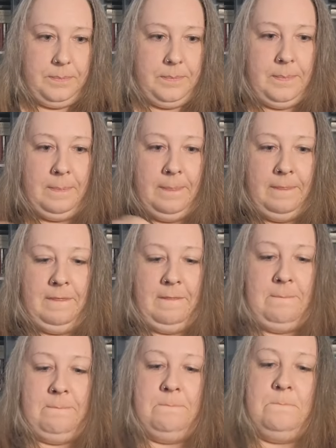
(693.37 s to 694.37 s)

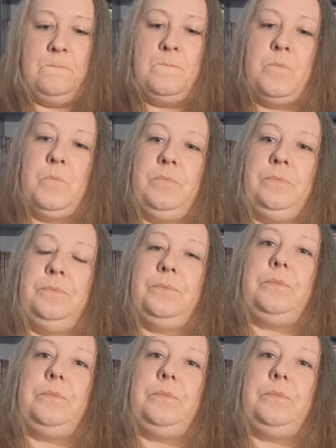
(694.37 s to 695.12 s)
Nobody speaks.